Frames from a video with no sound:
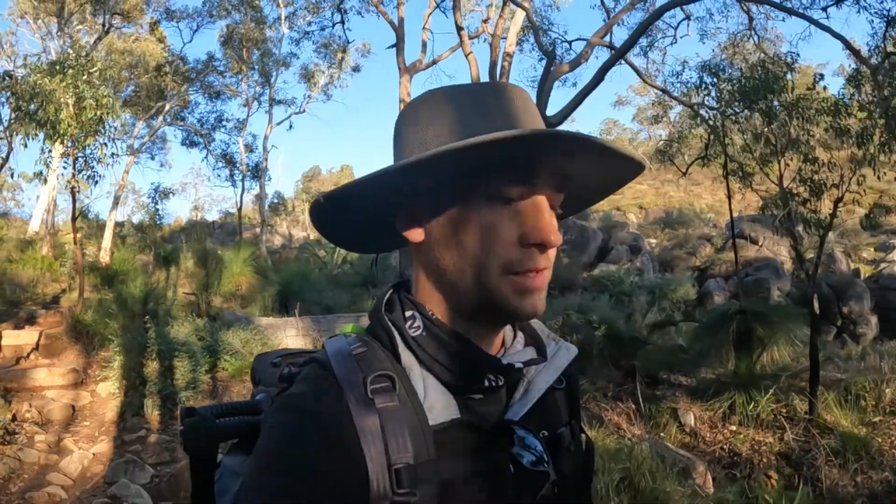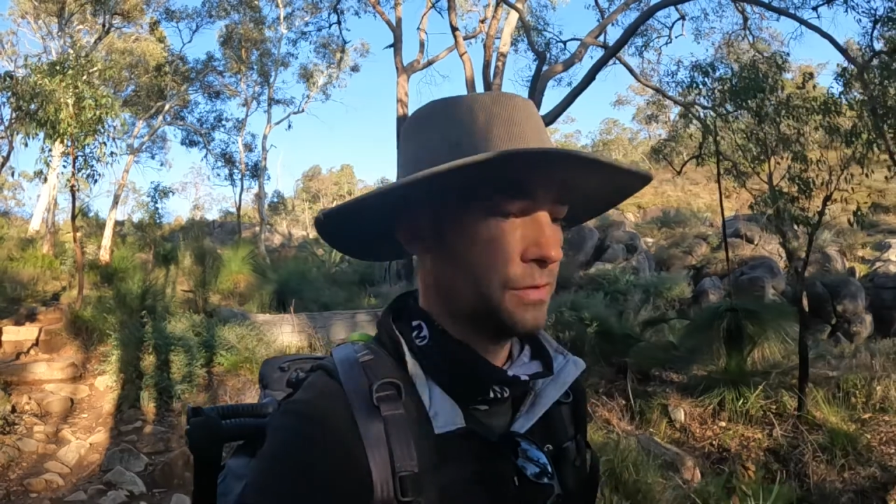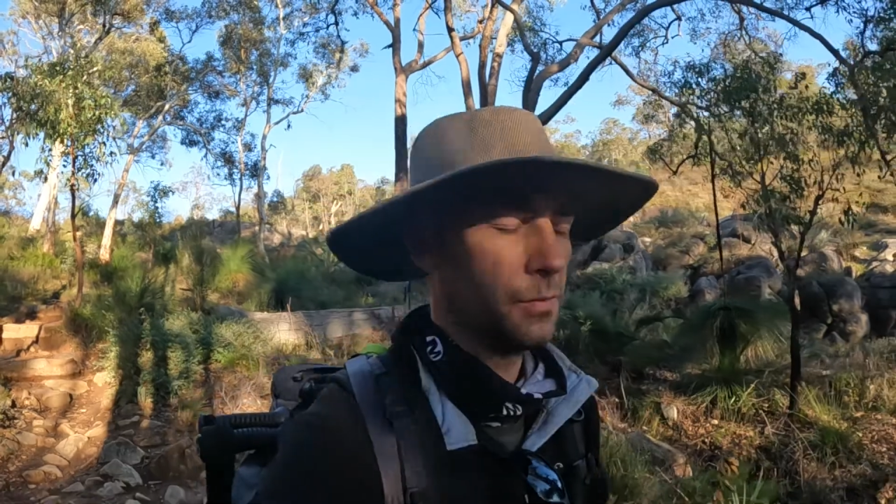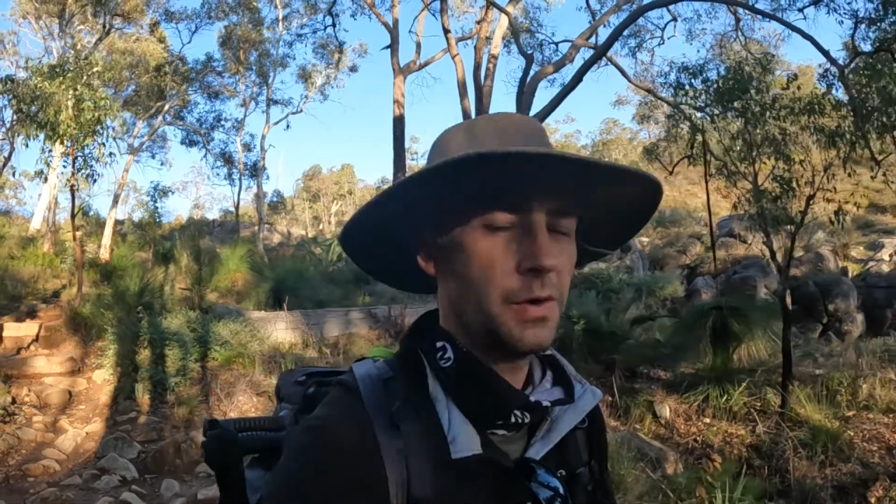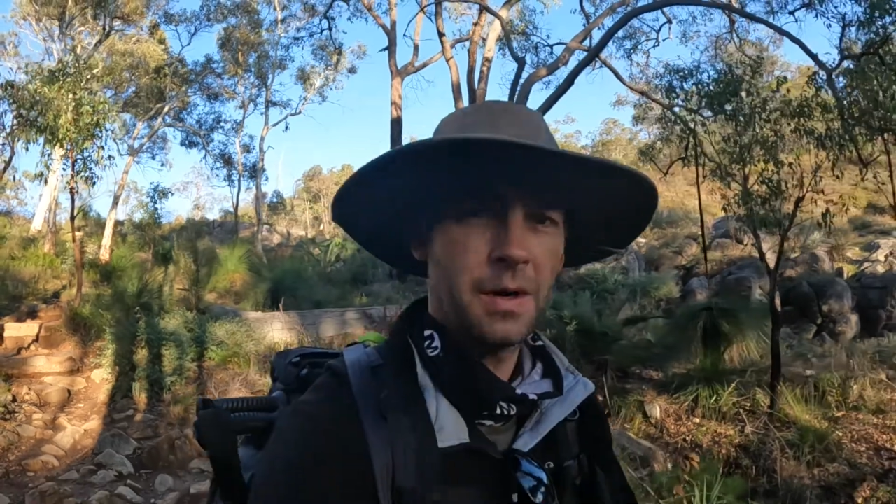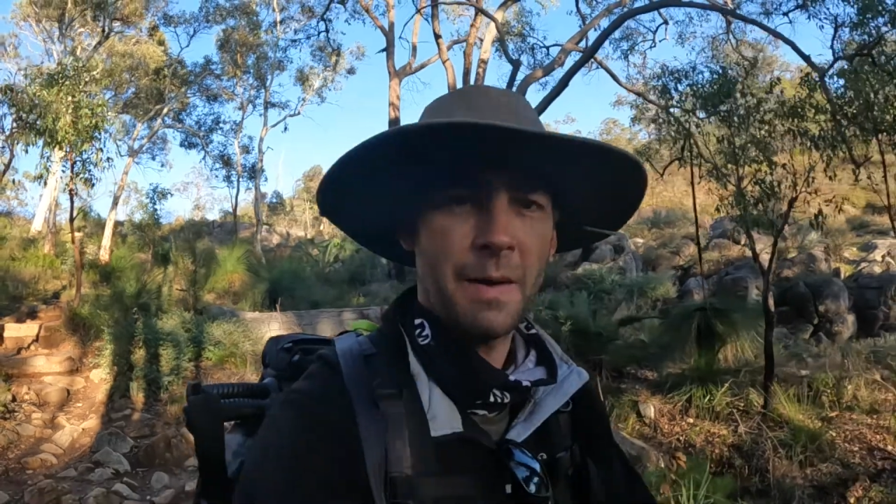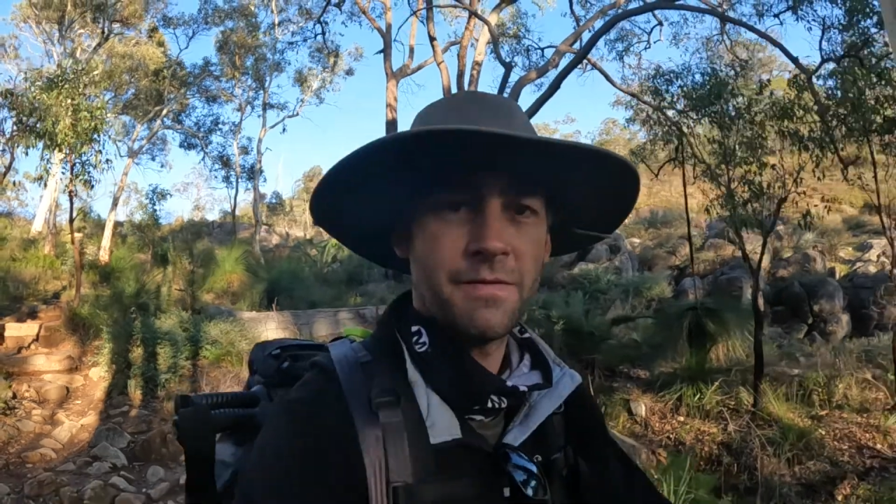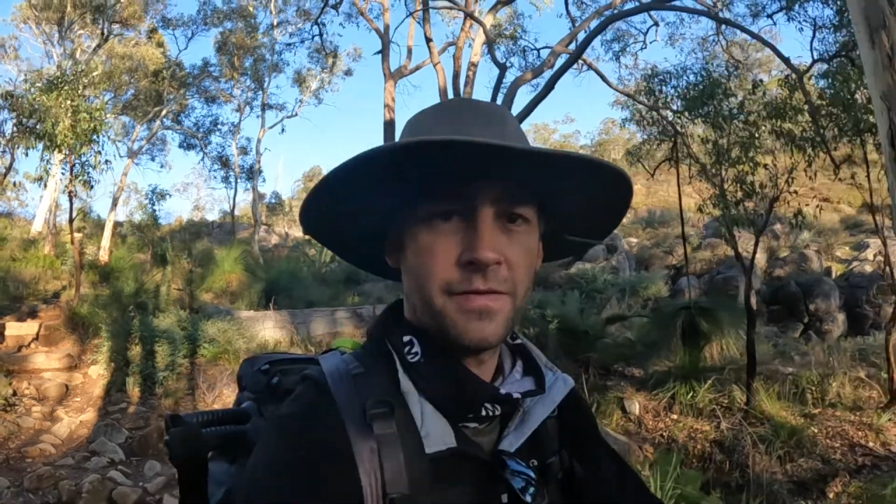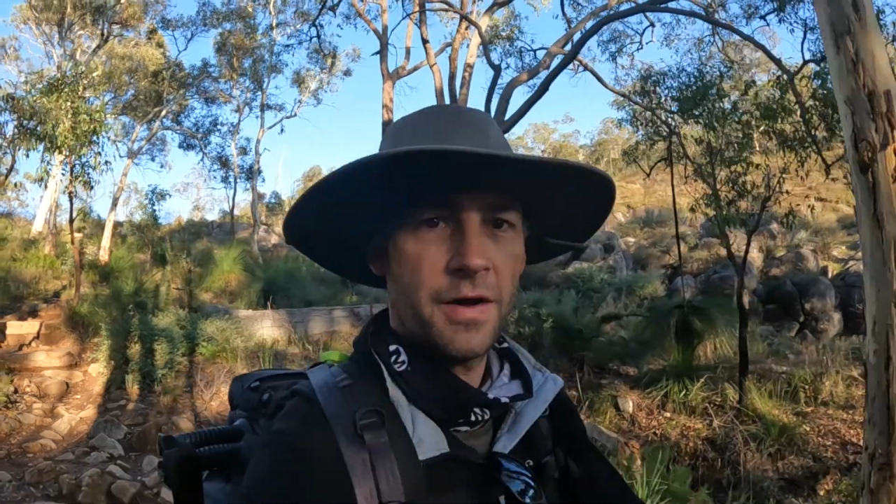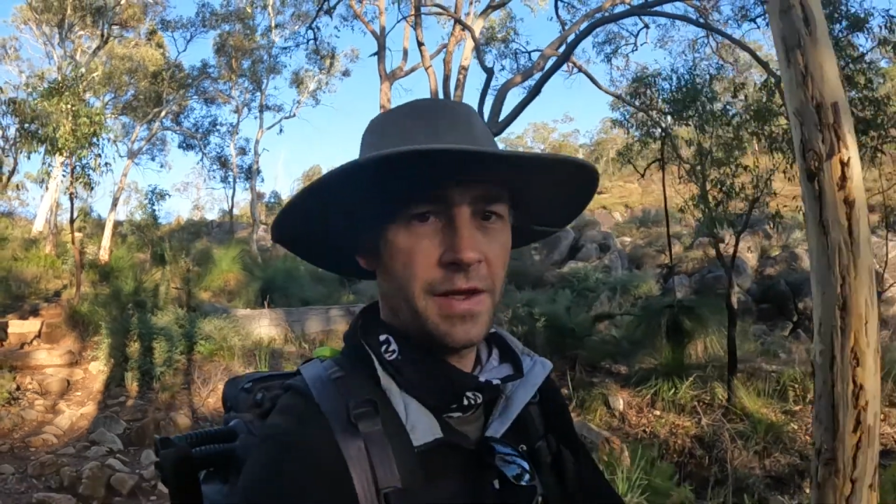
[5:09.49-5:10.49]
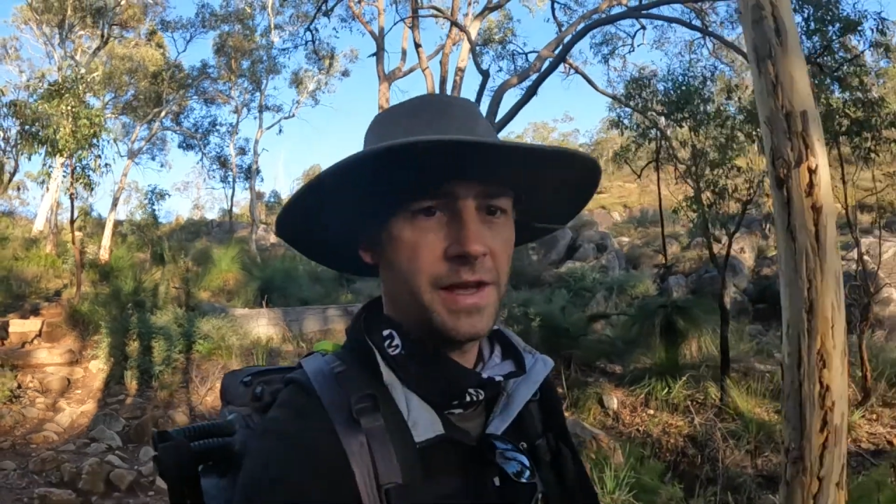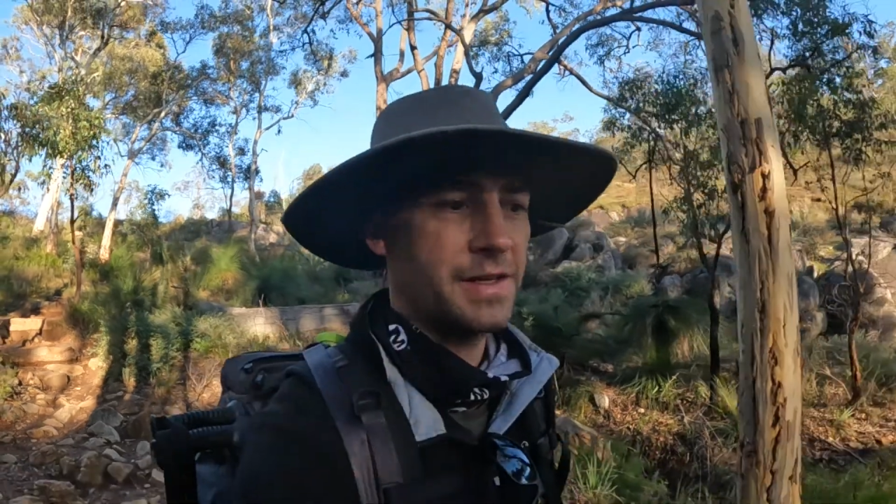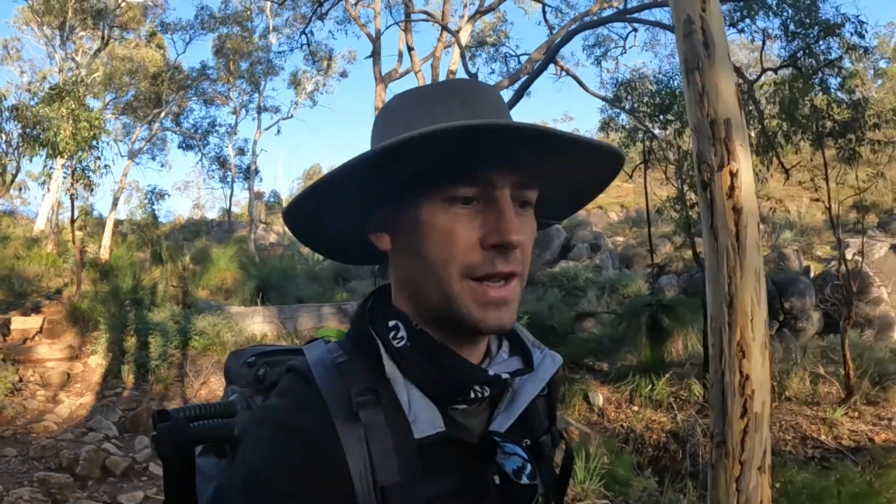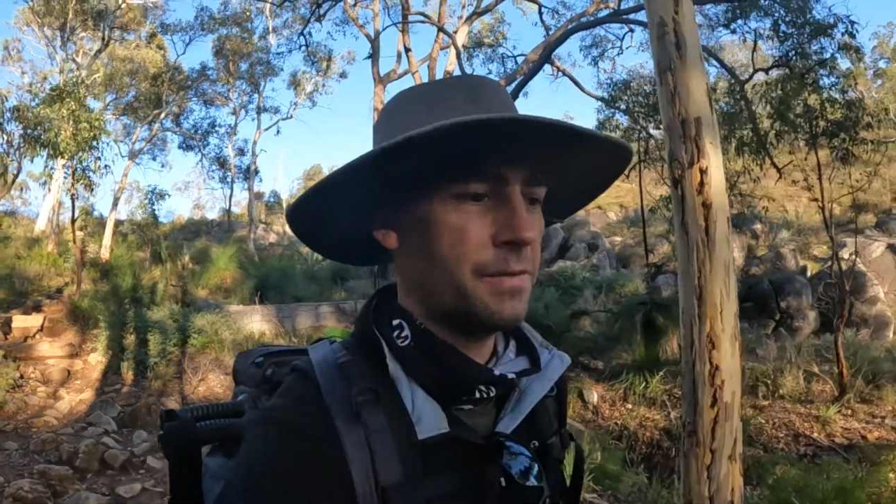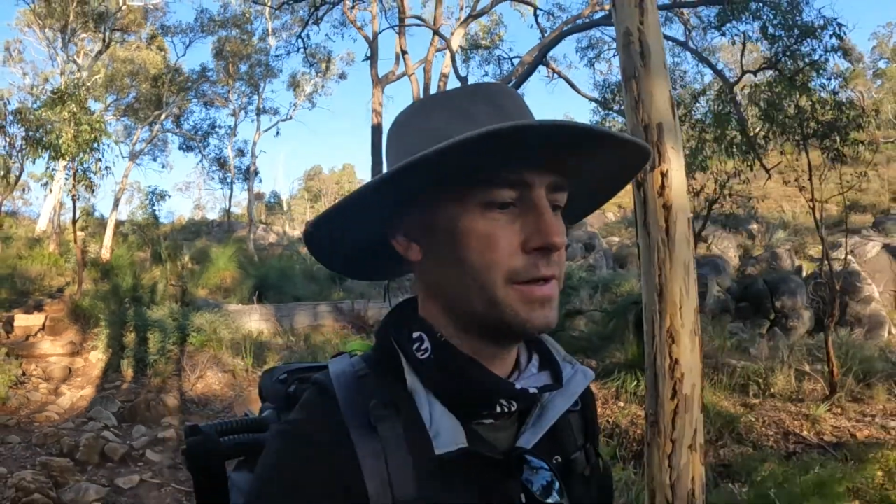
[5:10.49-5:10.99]
still walking about 5 Ks
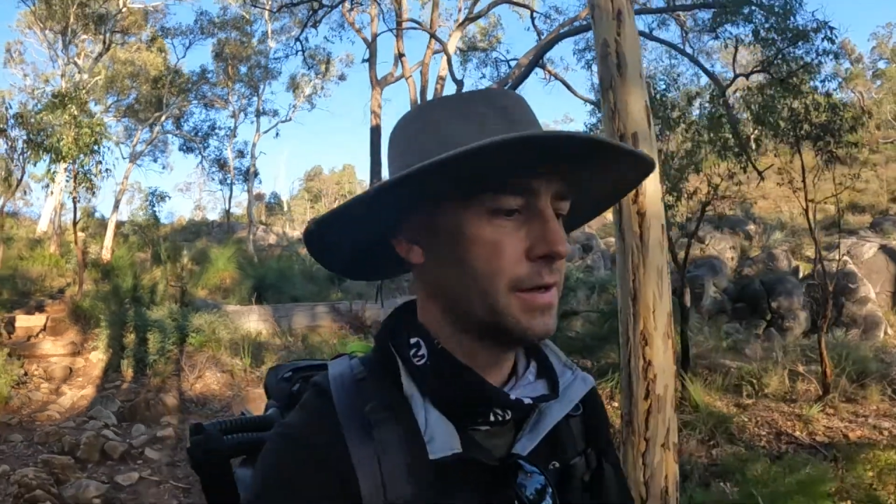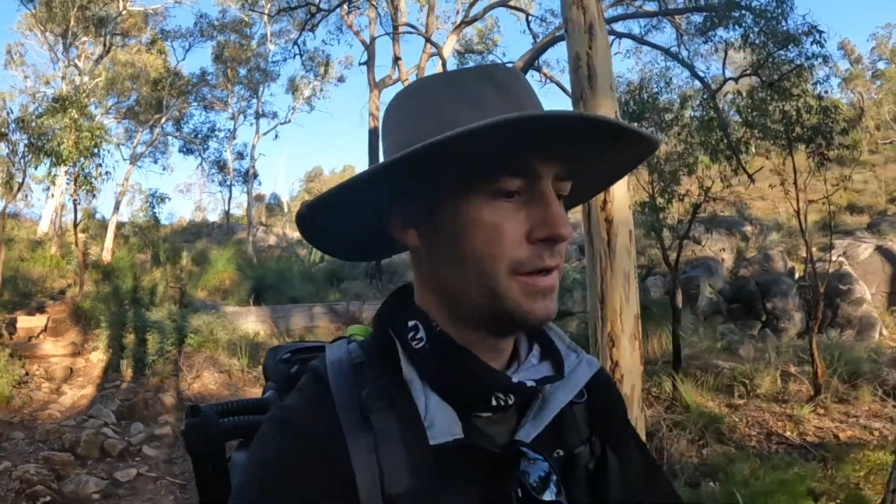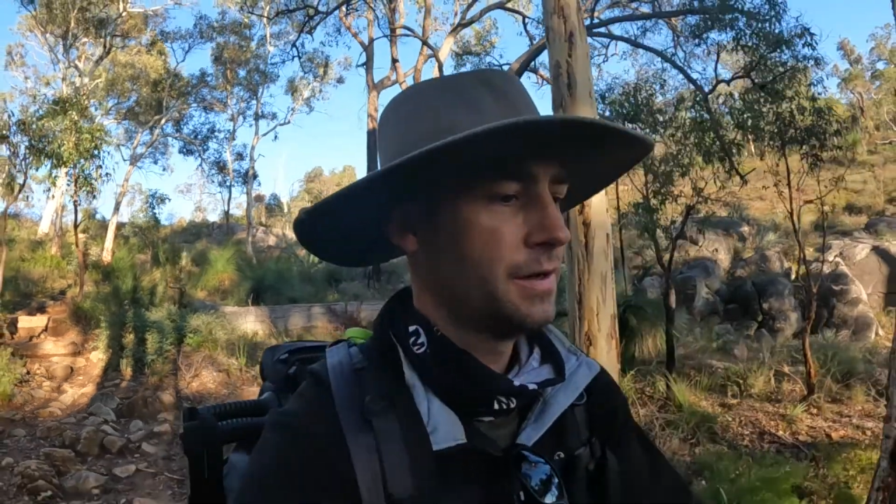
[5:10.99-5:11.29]
an hour.